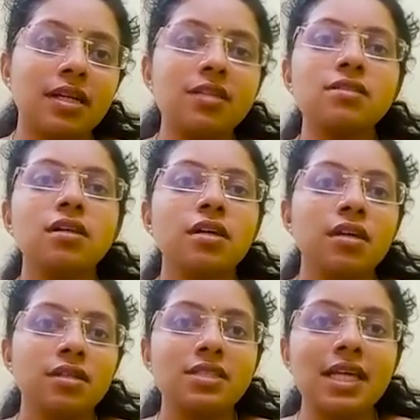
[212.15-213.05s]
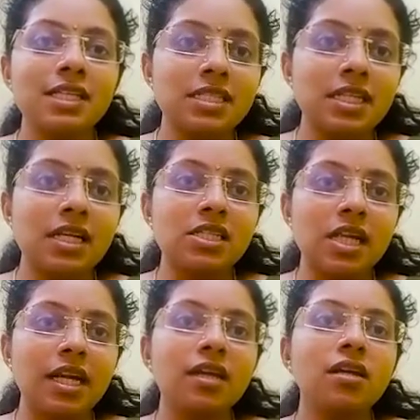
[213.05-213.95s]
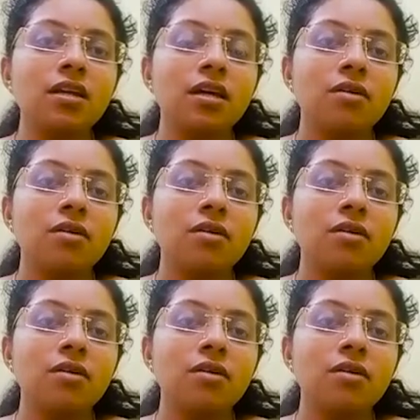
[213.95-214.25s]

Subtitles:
That is, the skin starts shedding